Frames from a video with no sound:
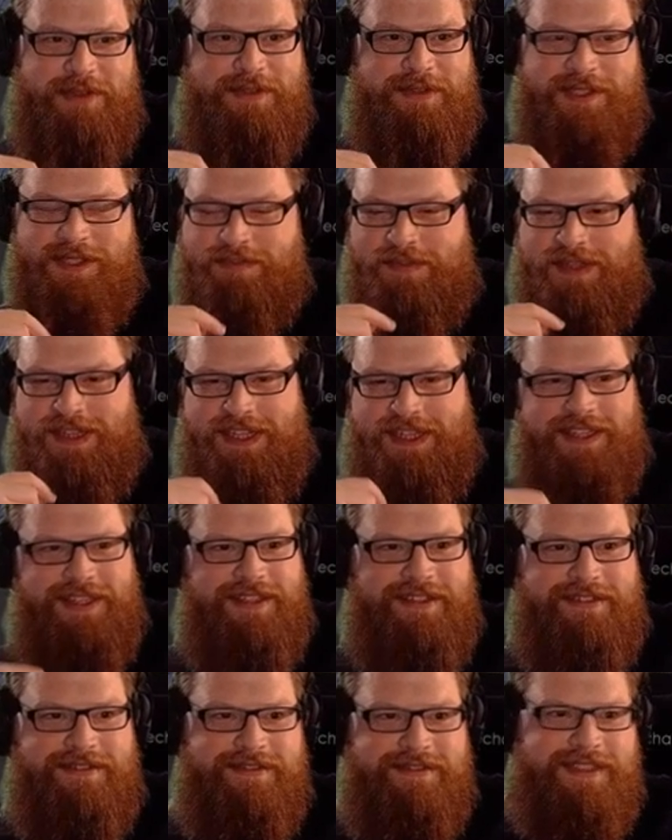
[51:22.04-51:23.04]
something like
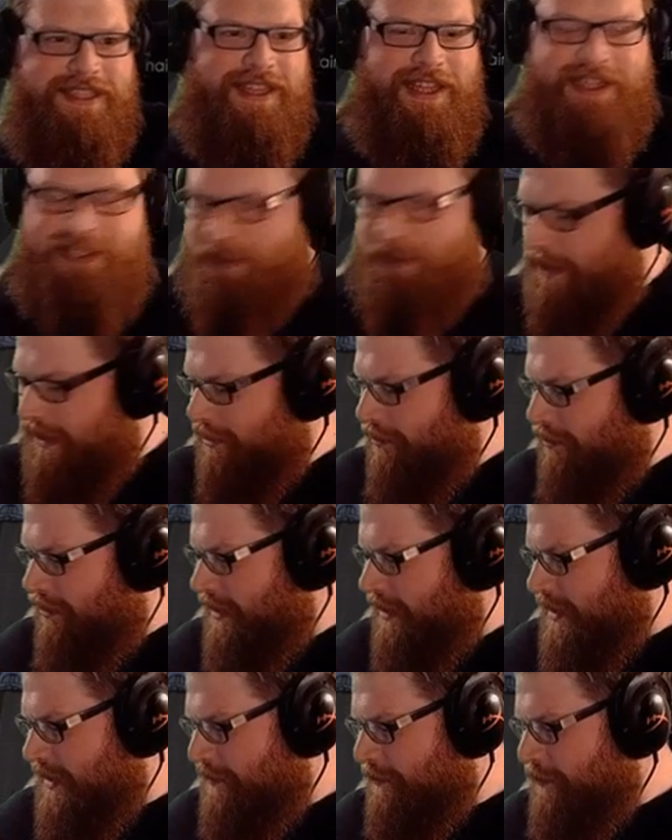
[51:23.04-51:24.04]
that. They like to add
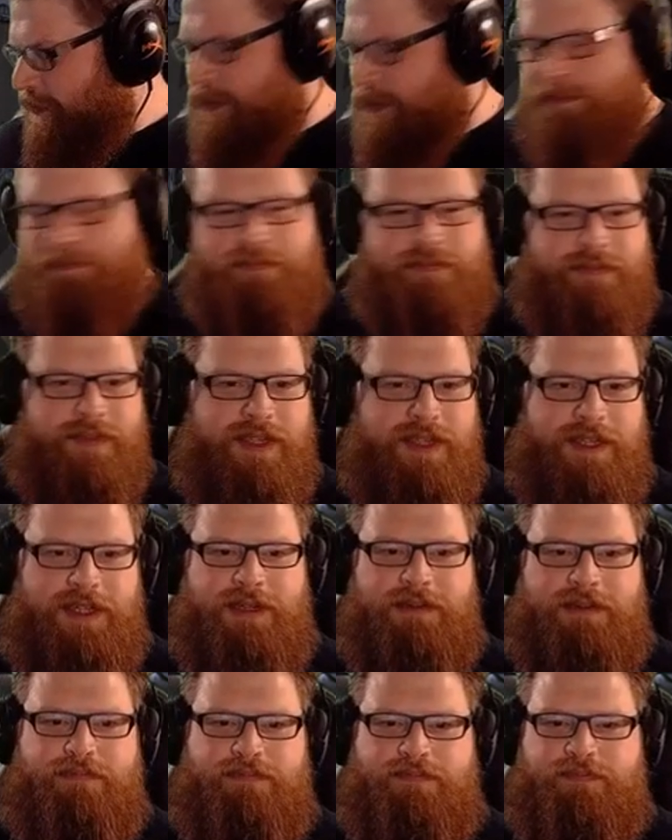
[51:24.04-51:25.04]
critters in for
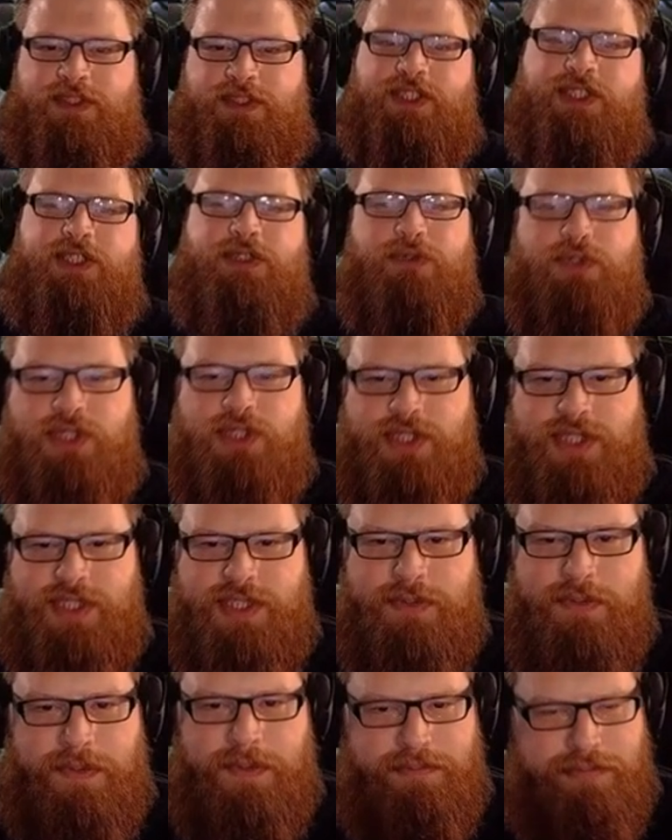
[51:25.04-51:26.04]
solutions
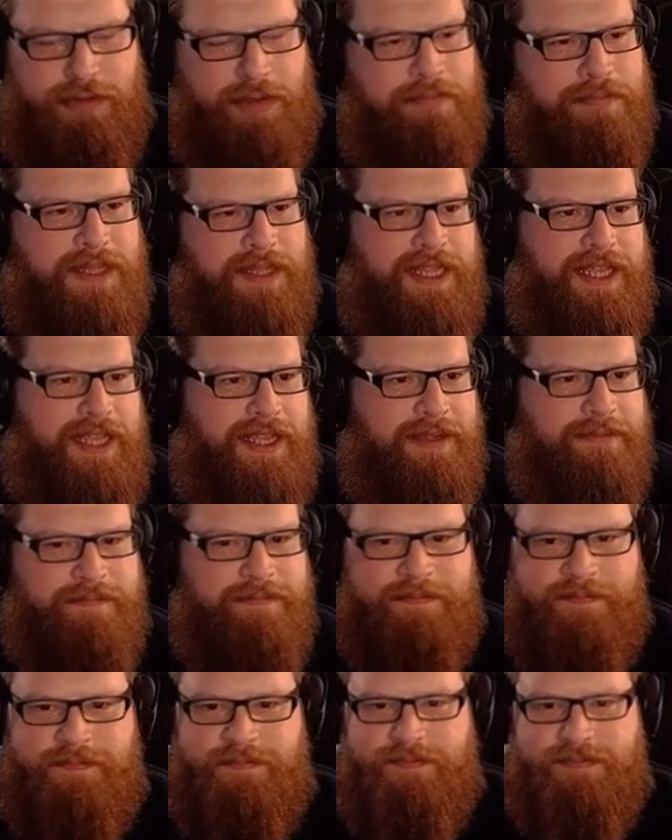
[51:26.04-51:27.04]
to a problem in the game.
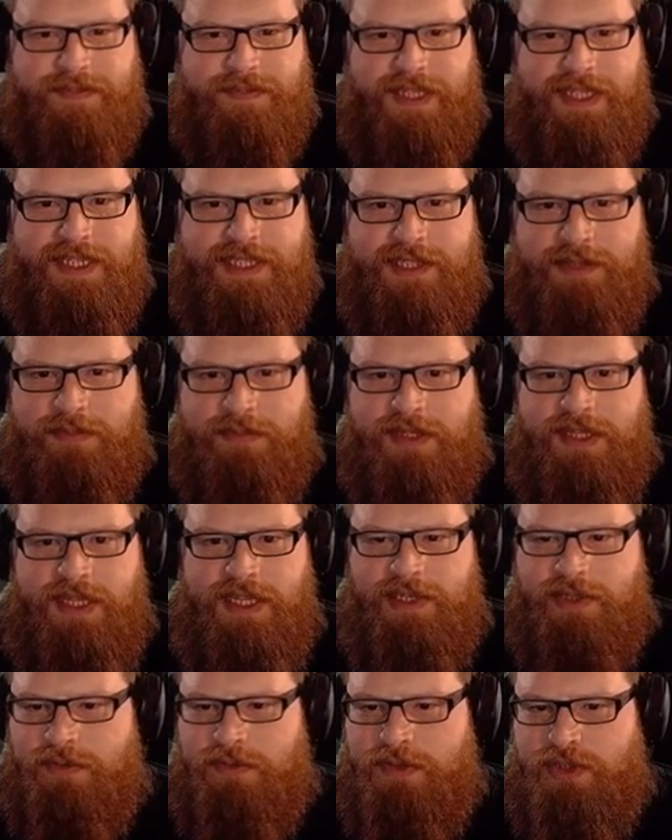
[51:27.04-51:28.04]
That is something they
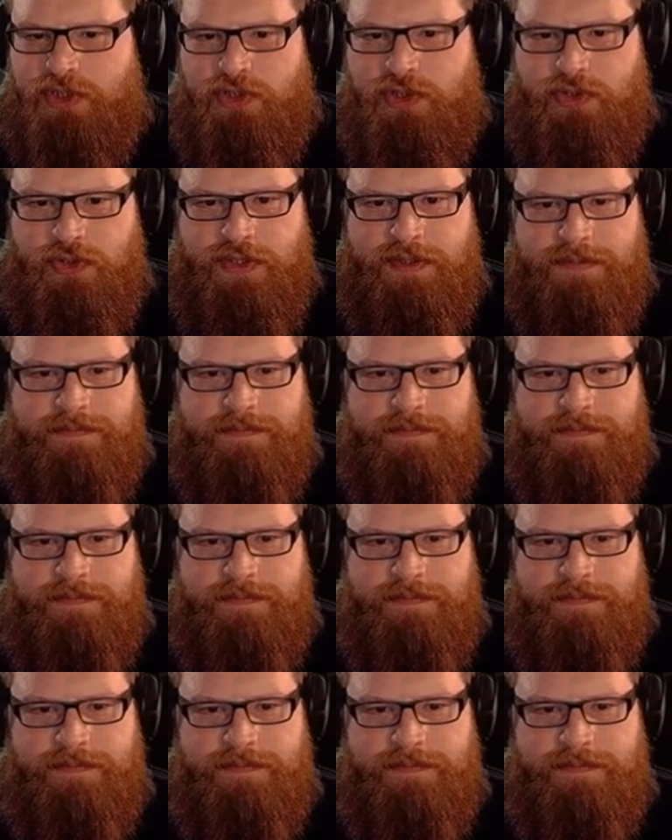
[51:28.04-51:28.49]
do enjoy.